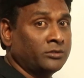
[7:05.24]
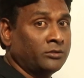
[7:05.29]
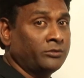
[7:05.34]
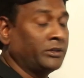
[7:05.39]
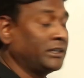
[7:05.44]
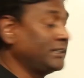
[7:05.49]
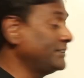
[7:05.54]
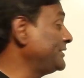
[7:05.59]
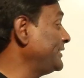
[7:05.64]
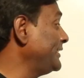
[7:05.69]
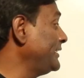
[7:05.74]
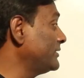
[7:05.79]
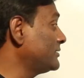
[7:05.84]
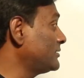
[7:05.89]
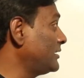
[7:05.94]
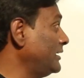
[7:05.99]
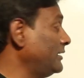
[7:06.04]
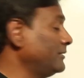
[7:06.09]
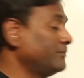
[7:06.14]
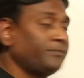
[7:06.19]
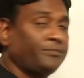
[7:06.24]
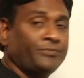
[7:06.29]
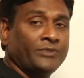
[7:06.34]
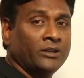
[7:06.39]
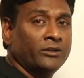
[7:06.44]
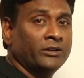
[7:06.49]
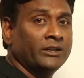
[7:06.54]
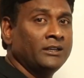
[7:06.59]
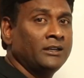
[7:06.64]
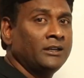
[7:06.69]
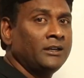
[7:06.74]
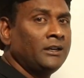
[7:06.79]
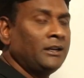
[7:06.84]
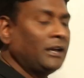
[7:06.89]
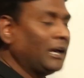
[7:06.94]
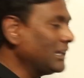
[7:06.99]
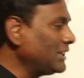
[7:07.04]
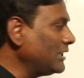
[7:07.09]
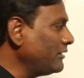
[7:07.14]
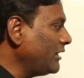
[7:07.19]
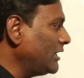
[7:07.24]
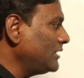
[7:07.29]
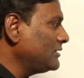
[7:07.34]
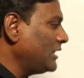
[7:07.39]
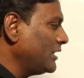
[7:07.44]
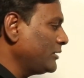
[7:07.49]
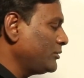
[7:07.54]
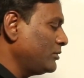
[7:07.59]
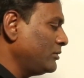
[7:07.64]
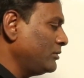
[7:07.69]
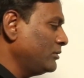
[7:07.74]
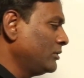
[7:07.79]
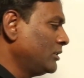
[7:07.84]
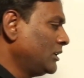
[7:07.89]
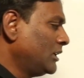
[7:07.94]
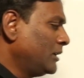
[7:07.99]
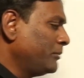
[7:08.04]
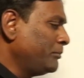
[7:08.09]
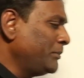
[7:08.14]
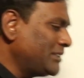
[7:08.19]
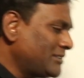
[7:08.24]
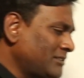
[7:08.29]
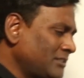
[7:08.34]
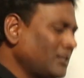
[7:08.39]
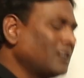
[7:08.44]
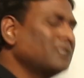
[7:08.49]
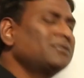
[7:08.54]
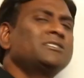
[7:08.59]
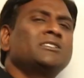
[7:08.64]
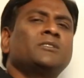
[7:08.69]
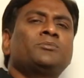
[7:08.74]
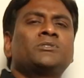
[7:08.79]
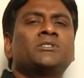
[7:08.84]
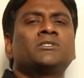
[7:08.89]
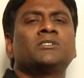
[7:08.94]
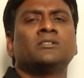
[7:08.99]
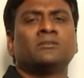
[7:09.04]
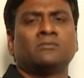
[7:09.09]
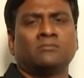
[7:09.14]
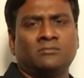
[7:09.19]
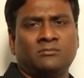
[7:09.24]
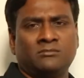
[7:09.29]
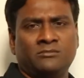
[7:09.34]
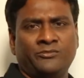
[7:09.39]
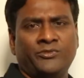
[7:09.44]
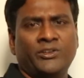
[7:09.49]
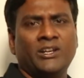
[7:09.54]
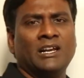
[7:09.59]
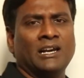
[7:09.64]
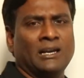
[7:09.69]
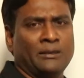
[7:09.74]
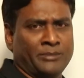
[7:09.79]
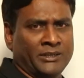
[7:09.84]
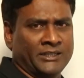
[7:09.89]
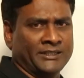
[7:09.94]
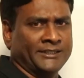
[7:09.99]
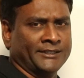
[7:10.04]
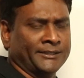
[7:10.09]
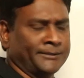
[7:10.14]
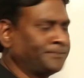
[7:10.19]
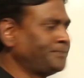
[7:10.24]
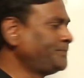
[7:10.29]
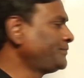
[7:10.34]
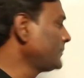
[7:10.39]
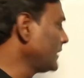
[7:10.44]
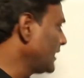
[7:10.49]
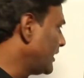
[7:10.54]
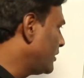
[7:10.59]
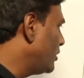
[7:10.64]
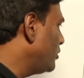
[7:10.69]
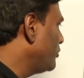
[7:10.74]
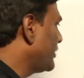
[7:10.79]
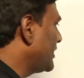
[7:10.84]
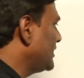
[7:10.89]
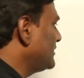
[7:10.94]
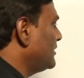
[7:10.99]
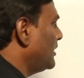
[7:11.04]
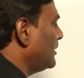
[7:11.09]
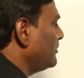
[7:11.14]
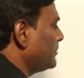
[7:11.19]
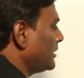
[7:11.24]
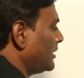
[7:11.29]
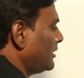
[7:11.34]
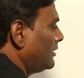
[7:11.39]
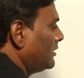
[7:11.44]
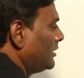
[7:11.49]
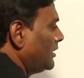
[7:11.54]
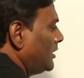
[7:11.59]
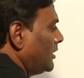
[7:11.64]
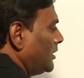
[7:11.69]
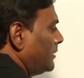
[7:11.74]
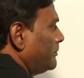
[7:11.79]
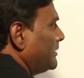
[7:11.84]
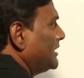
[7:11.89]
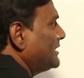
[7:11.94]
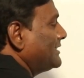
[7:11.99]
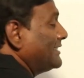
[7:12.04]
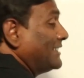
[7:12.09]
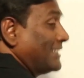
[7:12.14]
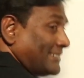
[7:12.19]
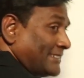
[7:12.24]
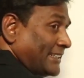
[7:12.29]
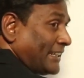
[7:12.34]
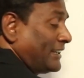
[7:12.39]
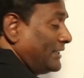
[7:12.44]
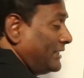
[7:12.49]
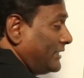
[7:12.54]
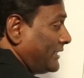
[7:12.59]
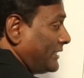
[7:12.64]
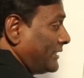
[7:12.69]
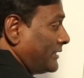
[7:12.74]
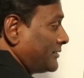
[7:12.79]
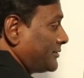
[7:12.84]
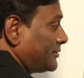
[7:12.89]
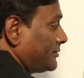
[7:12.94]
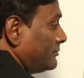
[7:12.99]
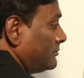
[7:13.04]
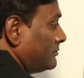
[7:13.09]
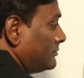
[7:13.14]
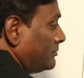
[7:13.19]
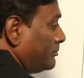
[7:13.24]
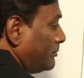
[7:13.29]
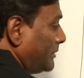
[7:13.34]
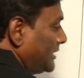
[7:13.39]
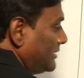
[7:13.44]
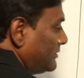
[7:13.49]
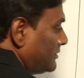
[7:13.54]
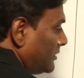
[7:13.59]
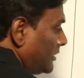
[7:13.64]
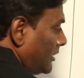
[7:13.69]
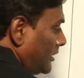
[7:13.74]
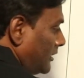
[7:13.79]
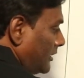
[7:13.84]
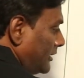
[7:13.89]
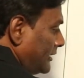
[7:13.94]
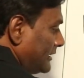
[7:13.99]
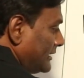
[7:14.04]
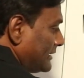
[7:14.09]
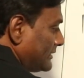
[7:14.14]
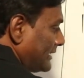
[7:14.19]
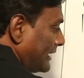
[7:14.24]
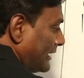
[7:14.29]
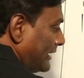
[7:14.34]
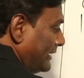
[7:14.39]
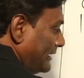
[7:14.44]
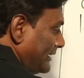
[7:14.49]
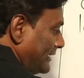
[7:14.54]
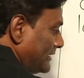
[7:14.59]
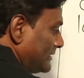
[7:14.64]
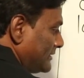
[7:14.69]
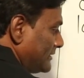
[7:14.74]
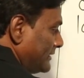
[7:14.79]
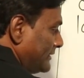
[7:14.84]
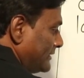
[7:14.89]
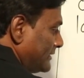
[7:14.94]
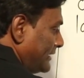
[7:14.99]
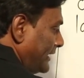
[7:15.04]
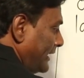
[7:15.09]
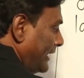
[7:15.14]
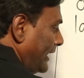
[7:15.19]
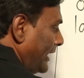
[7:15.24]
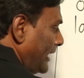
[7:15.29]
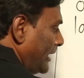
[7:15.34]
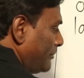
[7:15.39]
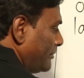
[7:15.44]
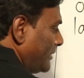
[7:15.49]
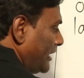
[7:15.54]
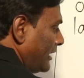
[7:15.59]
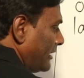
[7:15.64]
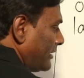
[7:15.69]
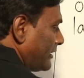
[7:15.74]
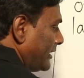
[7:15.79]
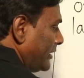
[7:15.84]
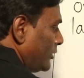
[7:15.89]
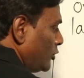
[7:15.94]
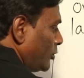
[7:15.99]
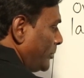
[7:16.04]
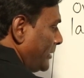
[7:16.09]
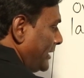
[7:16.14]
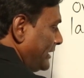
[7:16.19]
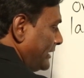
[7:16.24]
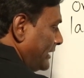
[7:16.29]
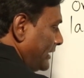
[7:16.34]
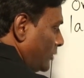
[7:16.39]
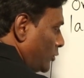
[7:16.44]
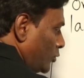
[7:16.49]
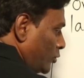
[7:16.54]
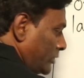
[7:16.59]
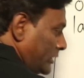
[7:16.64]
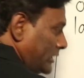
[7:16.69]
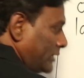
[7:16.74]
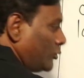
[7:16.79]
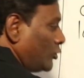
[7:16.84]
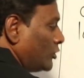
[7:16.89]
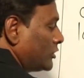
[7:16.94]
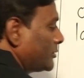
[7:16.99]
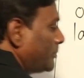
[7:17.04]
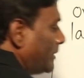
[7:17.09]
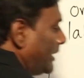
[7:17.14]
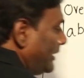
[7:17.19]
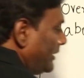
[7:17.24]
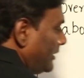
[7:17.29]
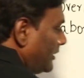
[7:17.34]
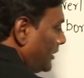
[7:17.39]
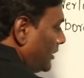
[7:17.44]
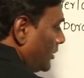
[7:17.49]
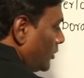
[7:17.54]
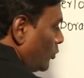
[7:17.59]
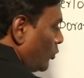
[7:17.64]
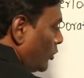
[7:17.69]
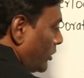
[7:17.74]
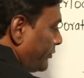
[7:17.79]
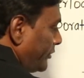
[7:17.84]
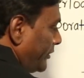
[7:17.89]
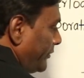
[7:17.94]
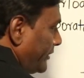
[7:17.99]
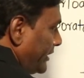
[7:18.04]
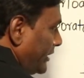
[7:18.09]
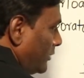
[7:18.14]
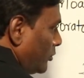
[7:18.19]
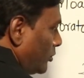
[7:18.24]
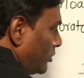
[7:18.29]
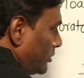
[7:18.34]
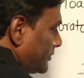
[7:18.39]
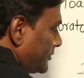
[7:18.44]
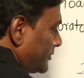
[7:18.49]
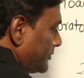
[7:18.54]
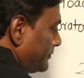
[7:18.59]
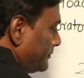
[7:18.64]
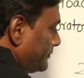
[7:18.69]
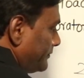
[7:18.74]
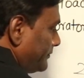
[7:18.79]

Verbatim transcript: very seriously. Okay, otherwise, like you know, misconception will happen here. Now, for example, means in the second case, means in the second case, same they are trying to maintain two thirty volts by one fifteen volts,